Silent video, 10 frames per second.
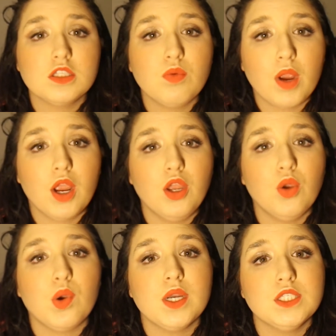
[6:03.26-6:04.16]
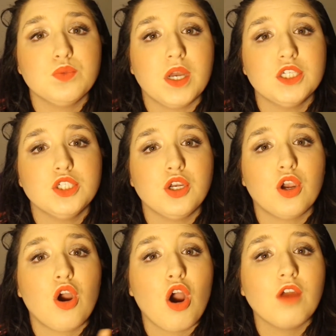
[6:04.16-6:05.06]
where you're going to register your
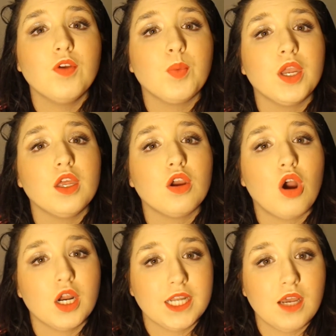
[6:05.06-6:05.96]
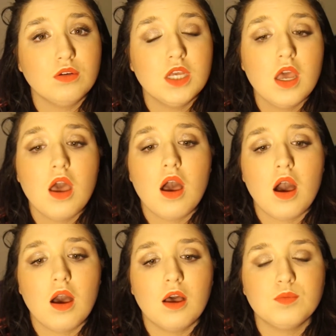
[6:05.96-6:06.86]
car if you're bringing your car down.
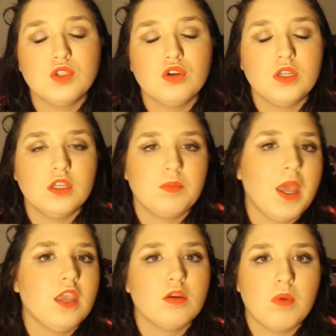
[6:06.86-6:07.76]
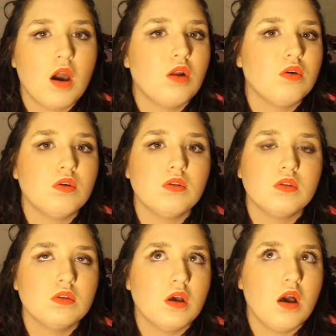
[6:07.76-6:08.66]
So you'll need your make, your model,
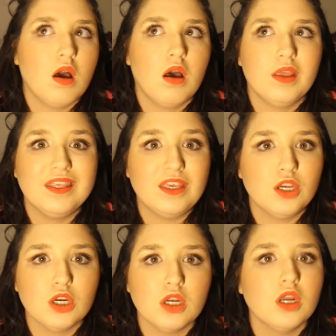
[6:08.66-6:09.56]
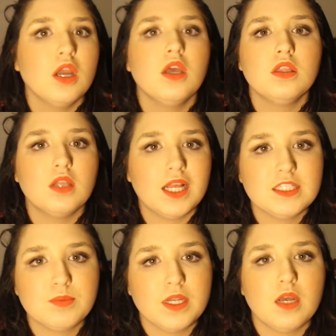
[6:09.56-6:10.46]
year, the
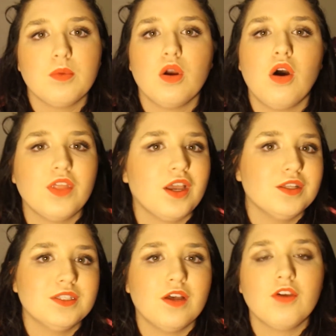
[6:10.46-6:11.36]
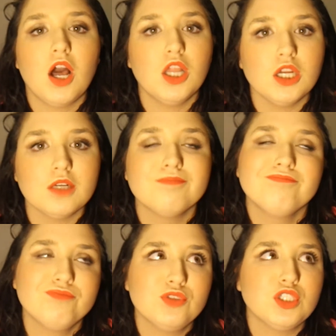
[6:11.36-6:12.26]
license plate number, all that good stuff, color.
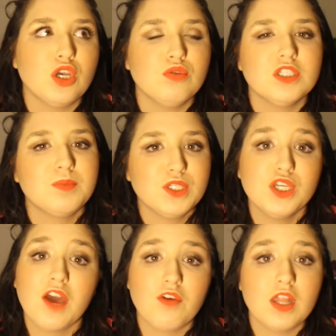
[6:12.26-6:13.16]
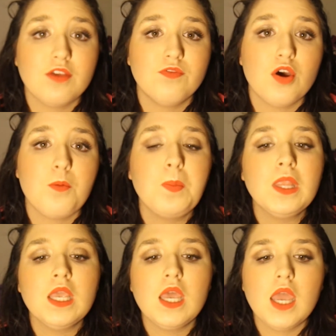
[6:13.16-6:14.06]
So just make sure you have all that info,
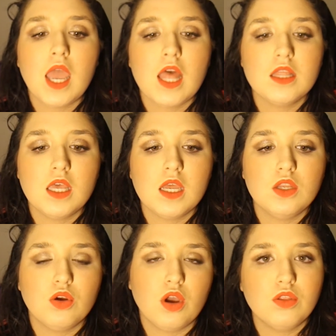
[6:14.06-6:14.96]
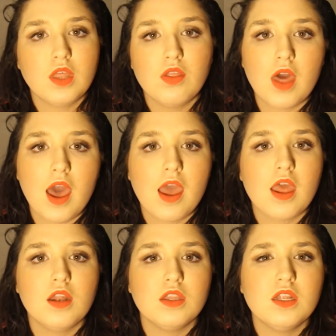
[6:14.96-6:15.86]
and then you'll go through that,
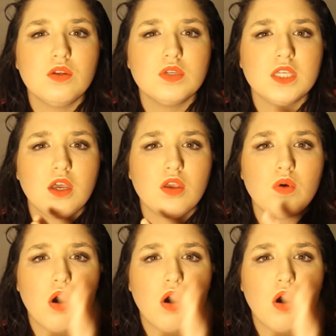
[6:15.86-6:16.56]
and then it will tell you